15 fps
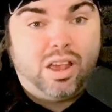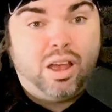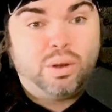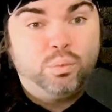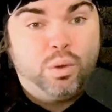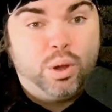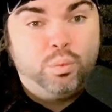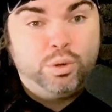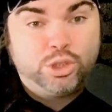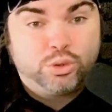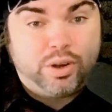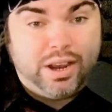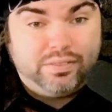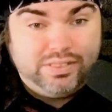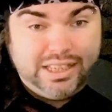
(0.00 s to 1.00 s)
on what
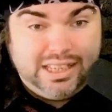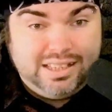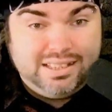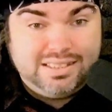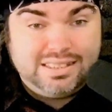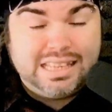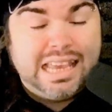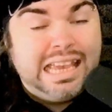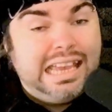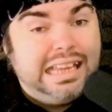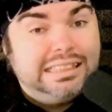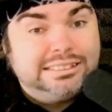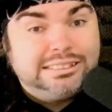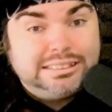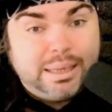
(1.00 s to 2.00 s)
witchcraft is.
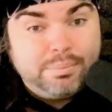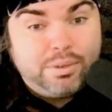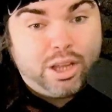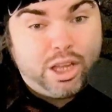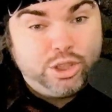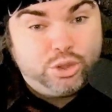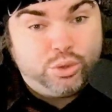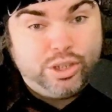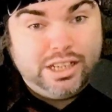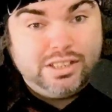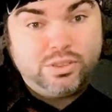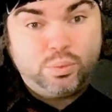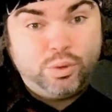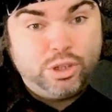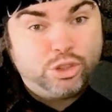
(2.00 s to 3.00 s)
In some
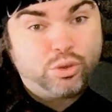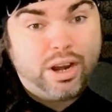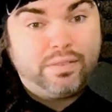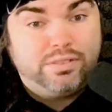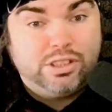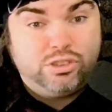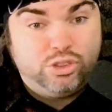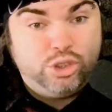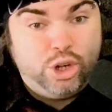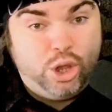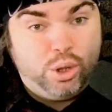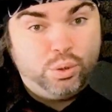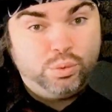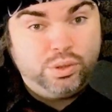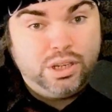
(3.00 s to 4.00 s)
countries, witchcraft is
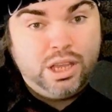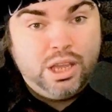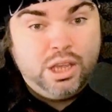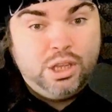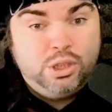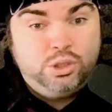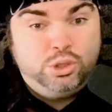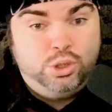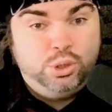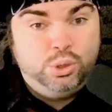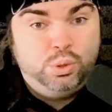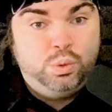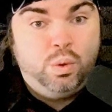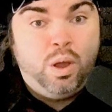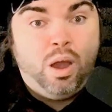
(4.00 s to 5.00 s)
known
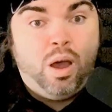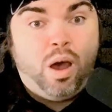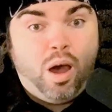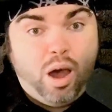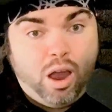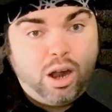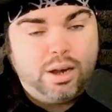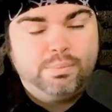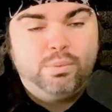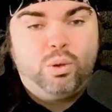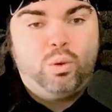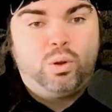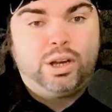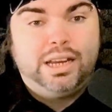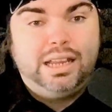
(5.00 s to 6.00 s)
to harm
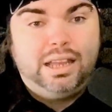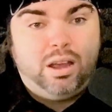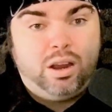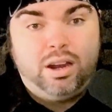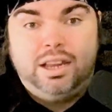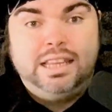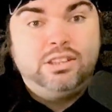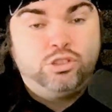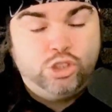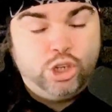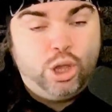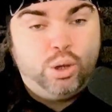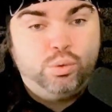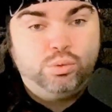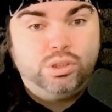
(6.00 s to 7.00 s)
or is
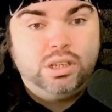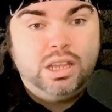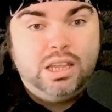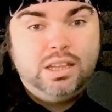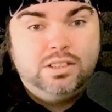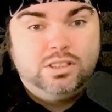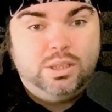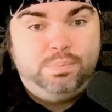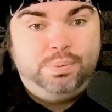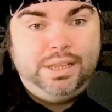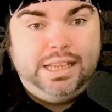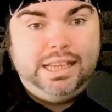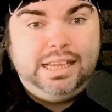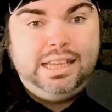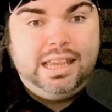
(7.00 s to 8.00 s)
known to
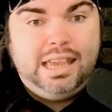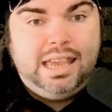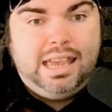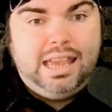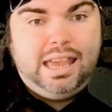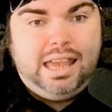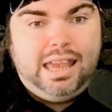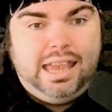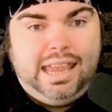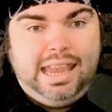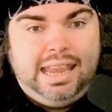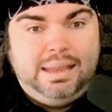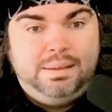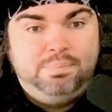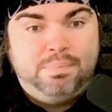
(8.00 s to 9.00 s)
be
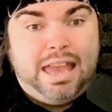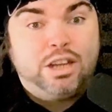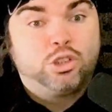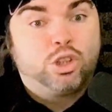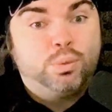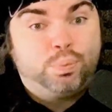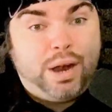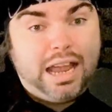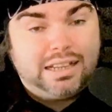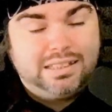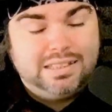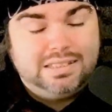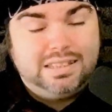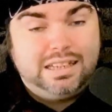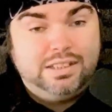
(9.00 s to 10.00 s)
a magical
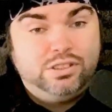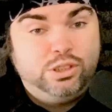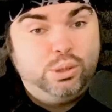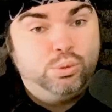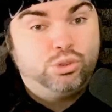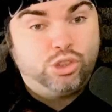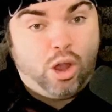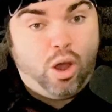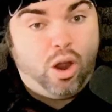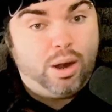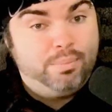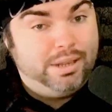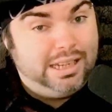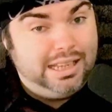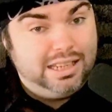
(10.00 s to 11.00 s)
practice that is used to
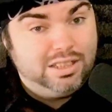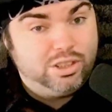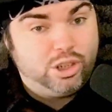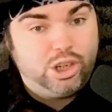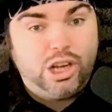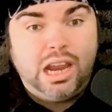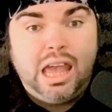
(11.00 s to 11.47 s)
harm and hinder.